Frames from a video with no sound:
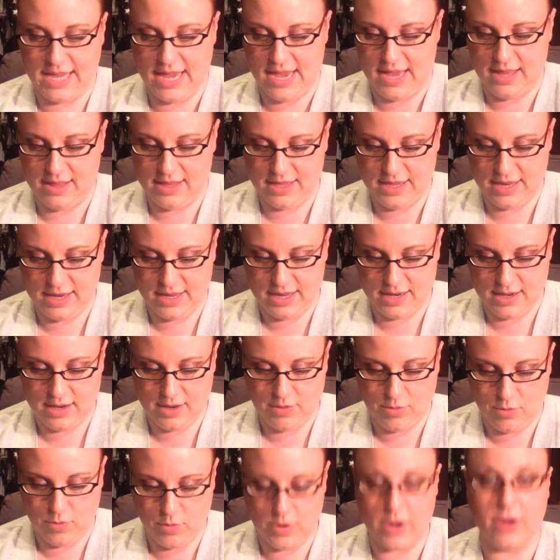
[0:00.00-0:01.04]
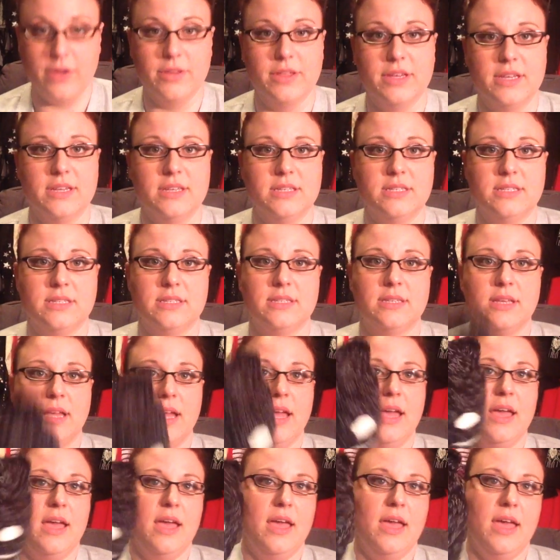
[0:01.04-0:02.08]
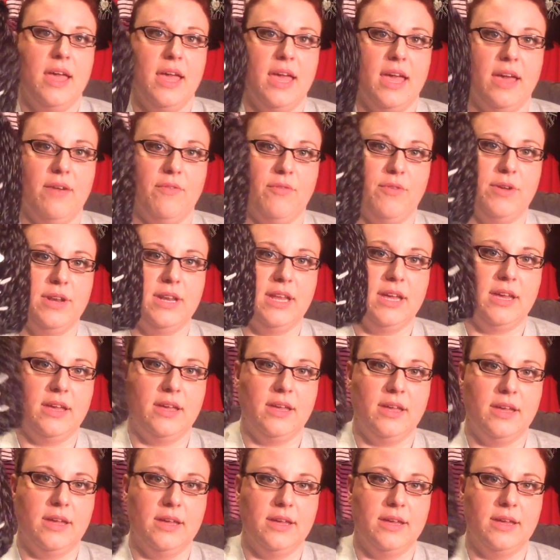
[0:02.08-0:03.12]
cat lady and I will wear this every day.